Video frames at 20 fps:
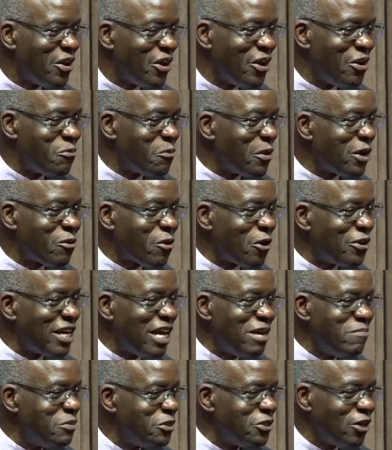we
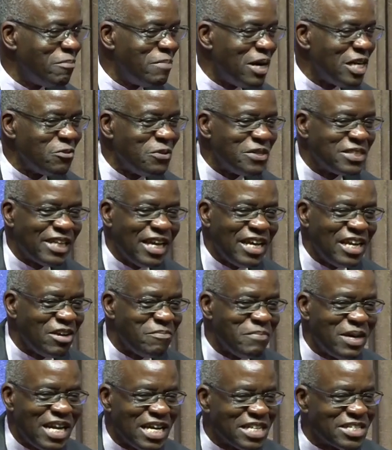condemn Job and we say he
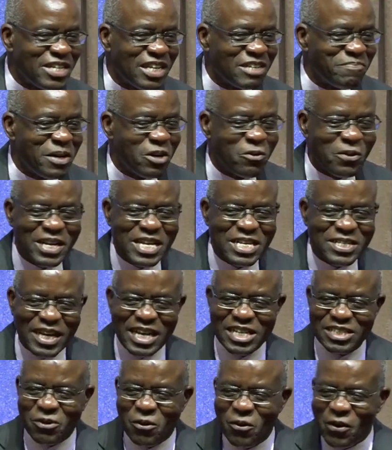made a statement when he
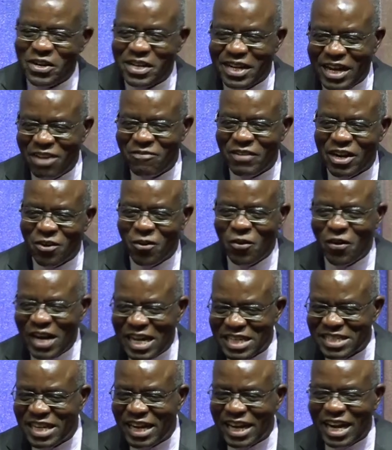says God gave and God
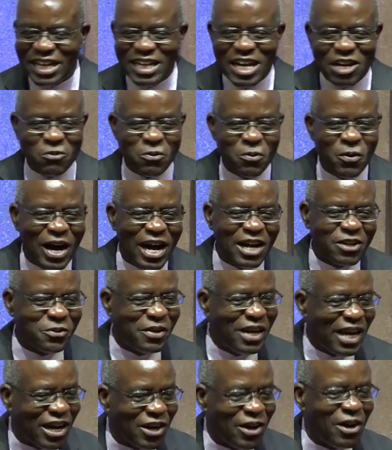has taken, that we were actually
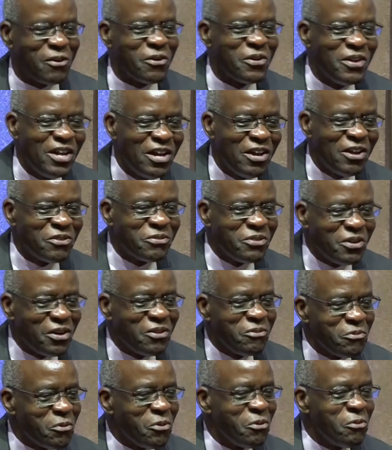like, uh,
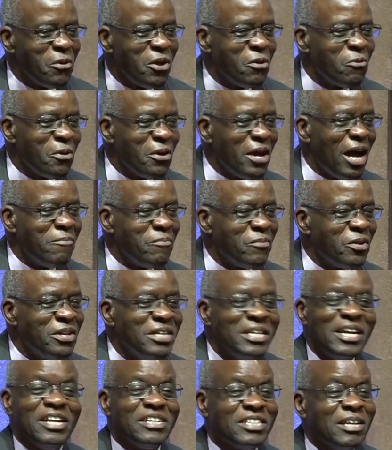we, we, we um,
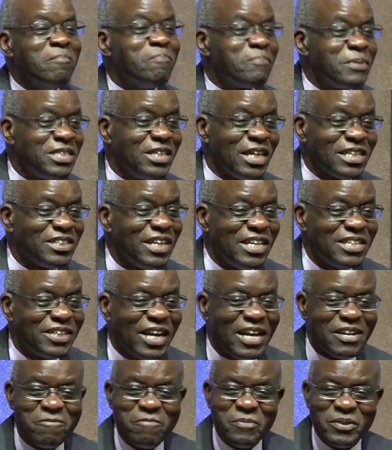some preachers they
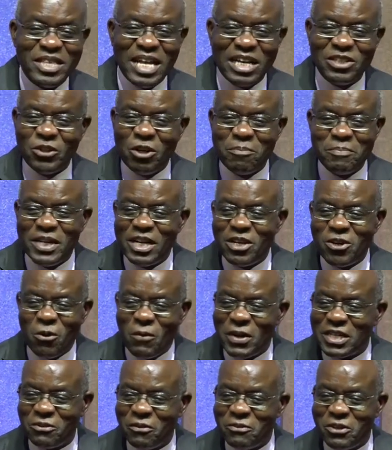say that Job didn't know
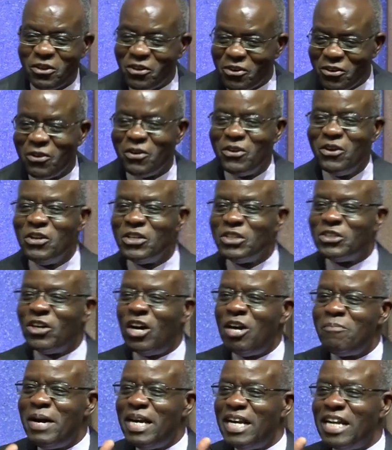what. He, no, no, no.
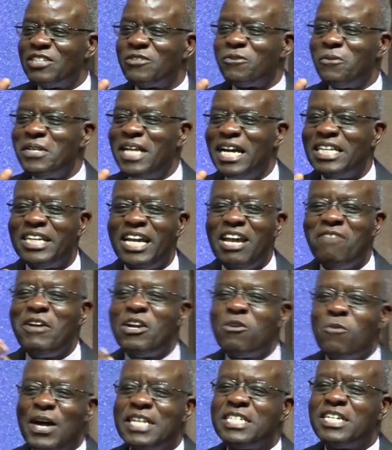Job understood that even
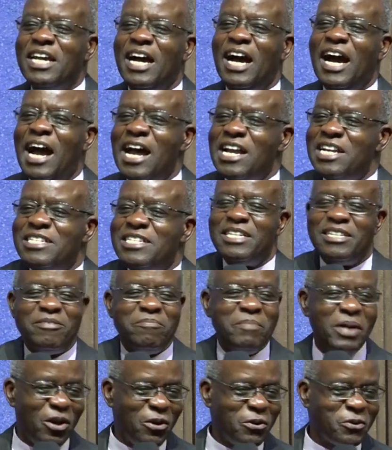what he had
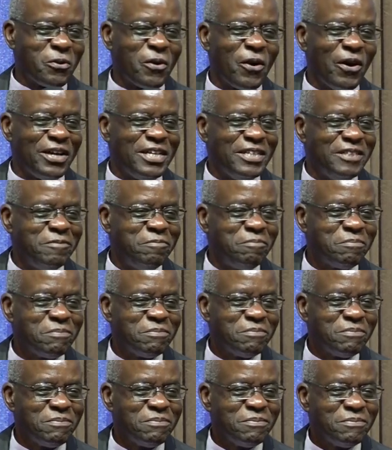belonged to God.
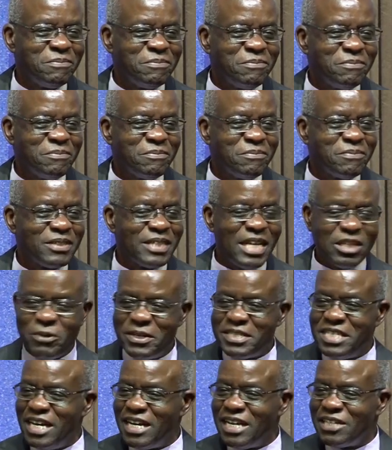That's what
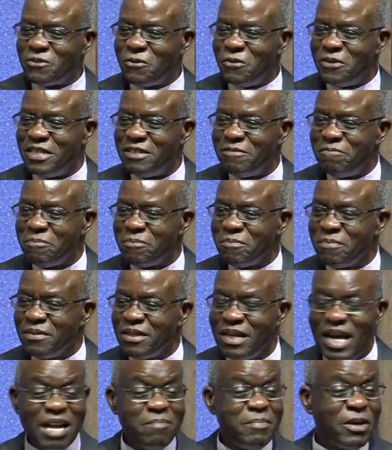he understood.
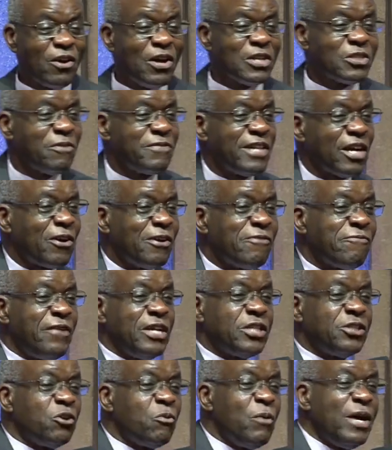And because of the
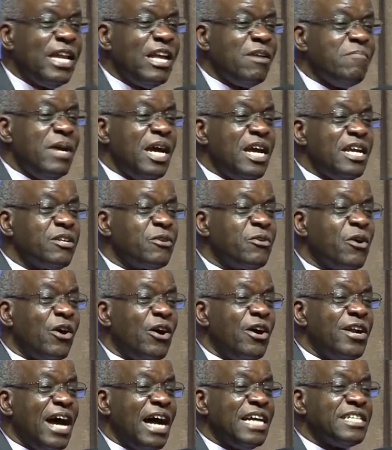confession when he made,
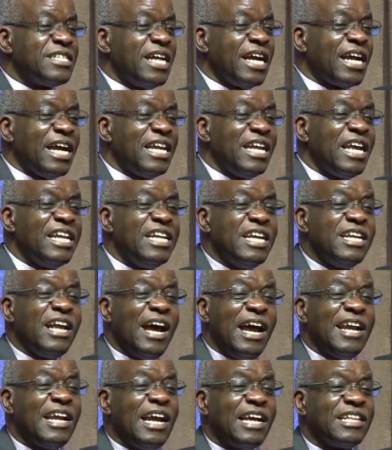God has taken, he didn't
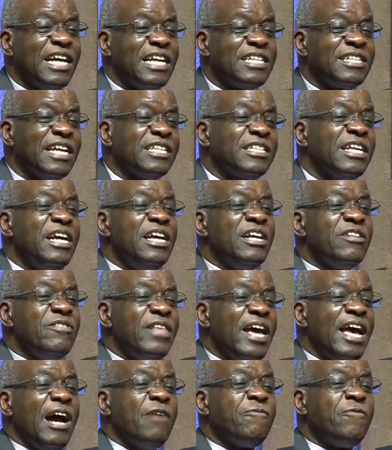end like that. says,
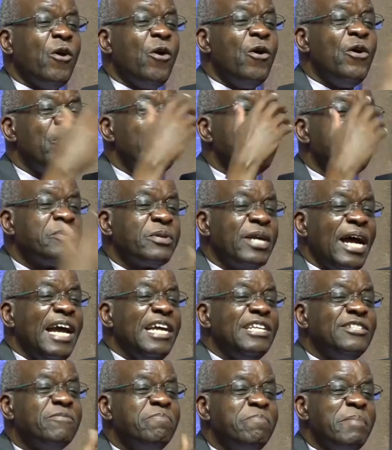therefore,
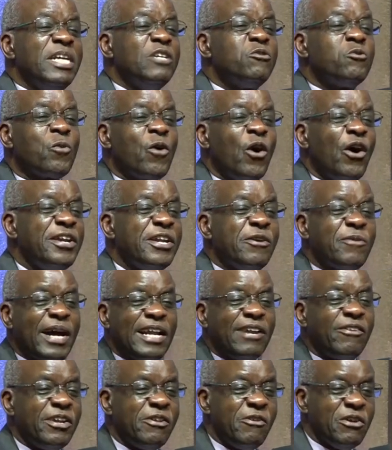praise be to God. You can
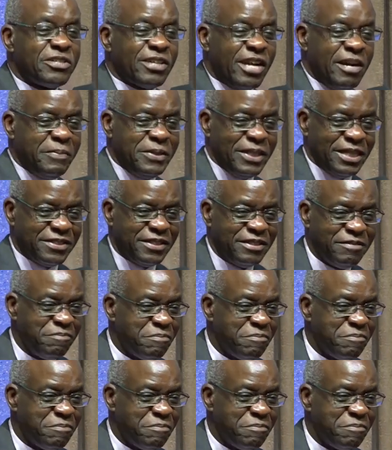read your scriptures.